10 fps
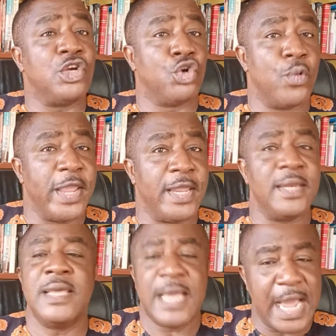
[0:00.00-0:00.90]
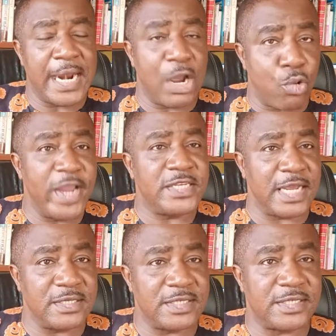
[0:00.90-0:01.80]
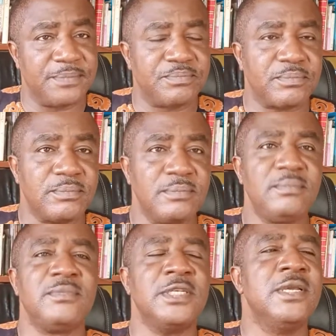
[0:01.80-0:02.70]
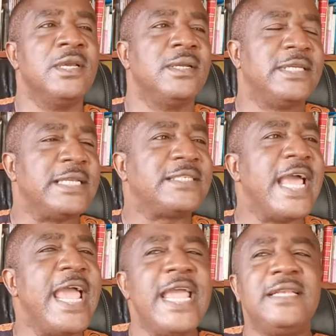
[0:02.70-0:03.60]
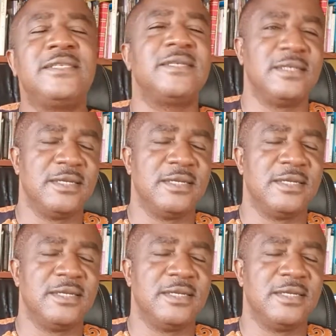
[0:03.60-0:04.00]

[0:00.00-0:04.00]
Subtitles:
doing an acquaintance. The 10th